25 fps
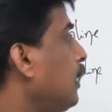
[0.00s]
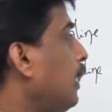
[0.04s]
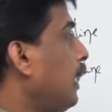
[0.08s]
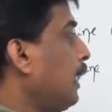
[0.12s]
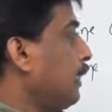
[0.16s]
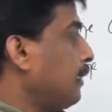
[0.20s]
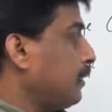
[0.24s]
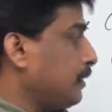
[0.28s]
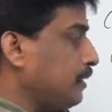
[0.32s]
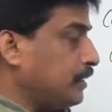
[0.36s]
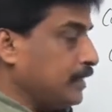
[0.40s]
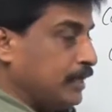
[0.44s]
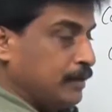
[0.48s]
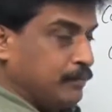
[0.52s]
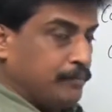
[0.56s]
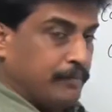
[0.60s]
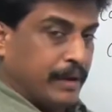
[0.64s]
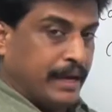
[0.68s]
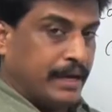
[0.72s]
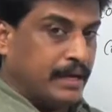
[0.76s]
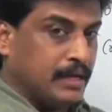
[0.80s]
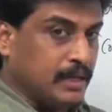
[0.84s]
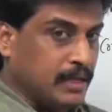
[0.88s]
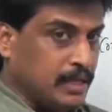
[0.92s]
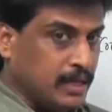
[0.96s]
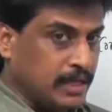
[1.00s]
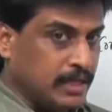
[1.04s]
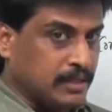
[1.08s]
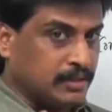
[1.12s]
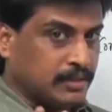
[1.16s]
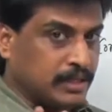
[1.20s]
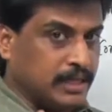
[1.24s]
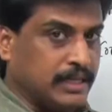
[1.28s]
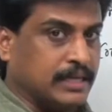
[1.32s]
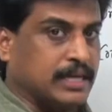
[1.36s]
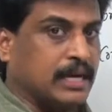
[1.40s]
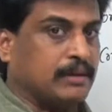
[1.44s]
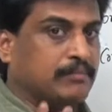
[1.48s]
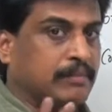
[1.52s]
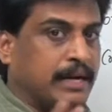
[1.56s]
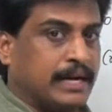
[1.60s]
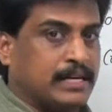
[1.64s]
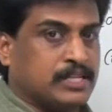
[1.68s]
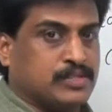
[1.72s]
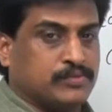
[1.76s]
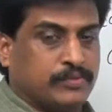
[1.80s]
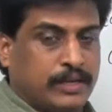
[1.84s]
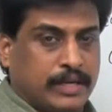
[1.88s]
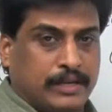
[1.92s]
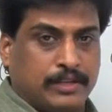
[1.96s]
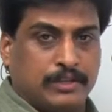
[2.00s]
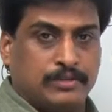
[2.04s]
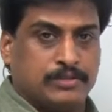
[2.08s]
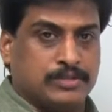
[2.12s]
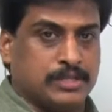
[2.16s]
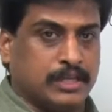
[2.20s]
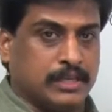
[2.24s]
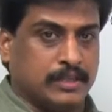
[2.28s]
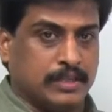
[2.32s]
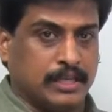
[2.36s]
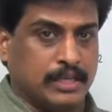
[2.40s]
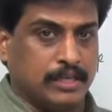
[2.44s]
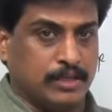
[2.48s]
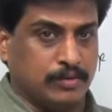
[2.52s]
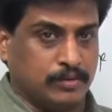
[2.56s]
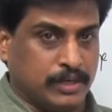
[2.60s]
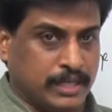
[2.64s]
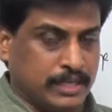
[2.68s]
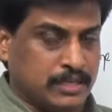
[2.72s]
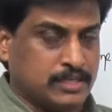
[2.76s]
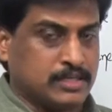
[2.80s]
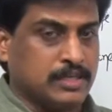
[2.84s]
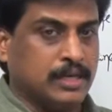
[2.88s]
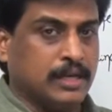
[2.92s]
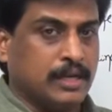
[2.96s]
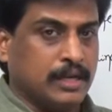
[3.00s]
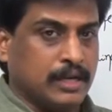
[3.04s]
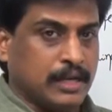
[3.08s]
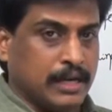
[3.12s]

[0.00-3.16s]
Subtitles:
And here mainly three commands we are using in the UNIX.